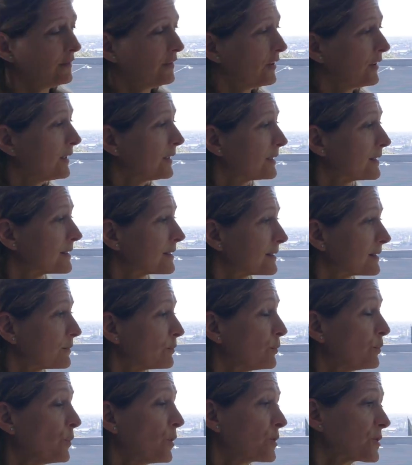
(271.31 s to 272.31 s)

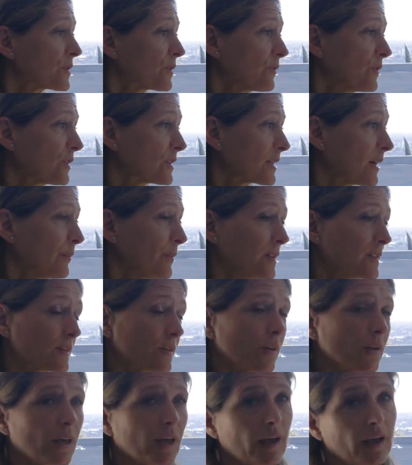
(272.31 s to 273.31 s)
things. Most of the time
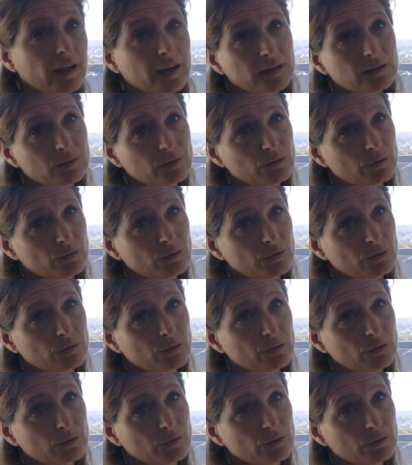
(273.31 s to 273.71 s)
it's okay,